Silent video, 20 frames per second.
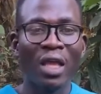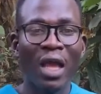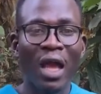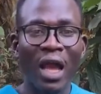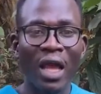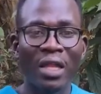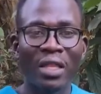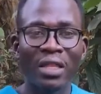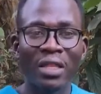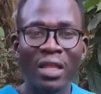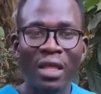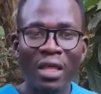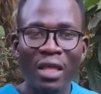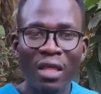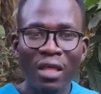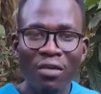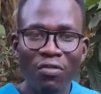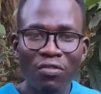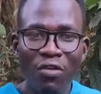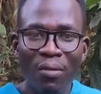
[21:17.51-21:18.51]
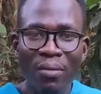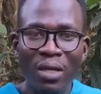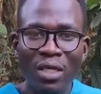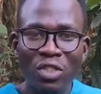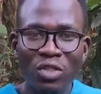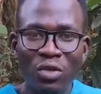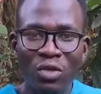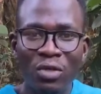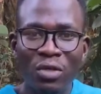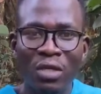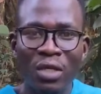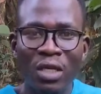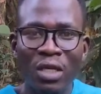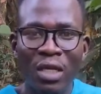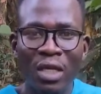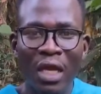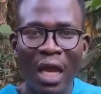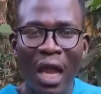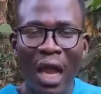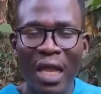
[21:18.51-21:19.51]
and the information
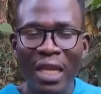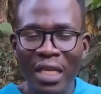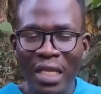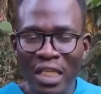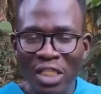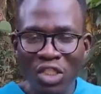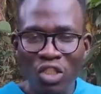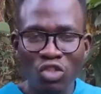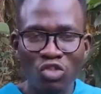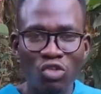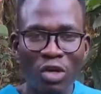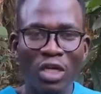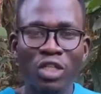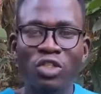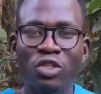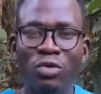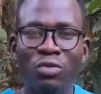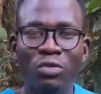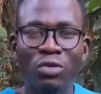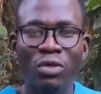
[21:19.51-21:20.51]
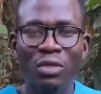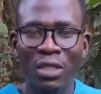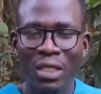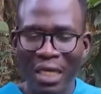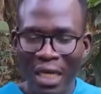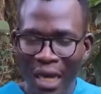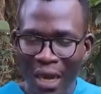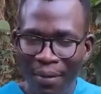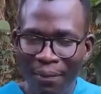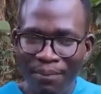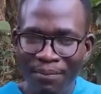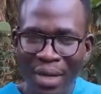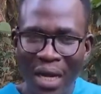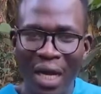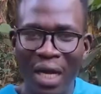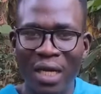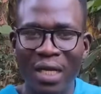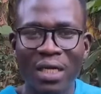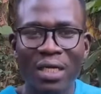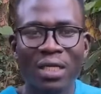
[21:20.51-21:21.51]
and instruction will come
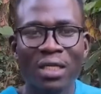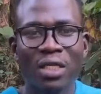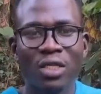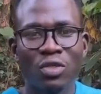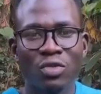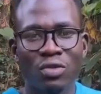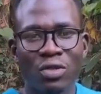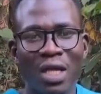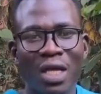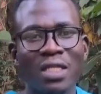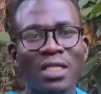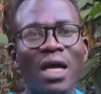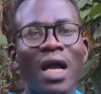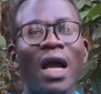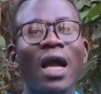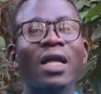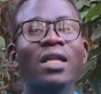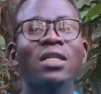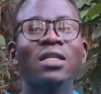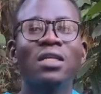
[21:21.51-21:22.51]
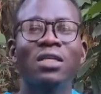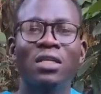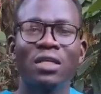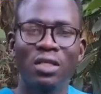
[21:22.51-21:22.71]
back to that hand